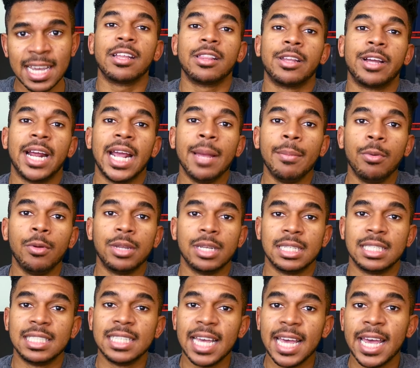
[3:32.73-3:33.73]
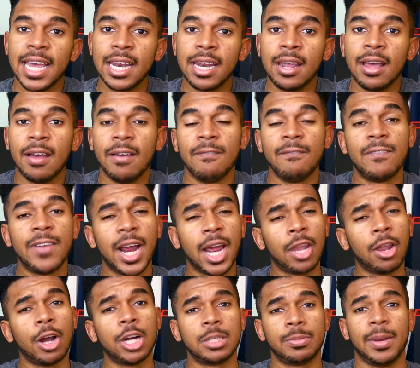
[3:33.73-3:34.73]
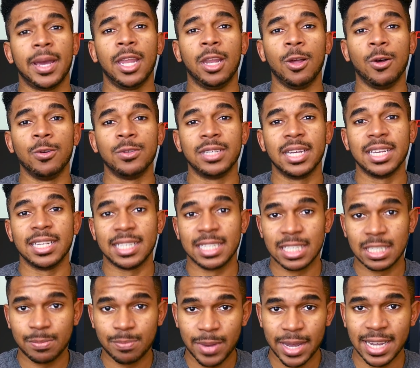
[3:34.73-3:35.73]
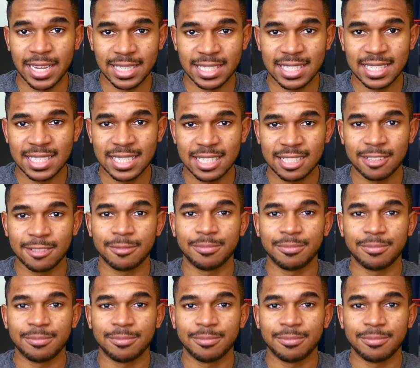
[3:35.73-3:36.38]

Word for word: They're able to send very large payloads into space.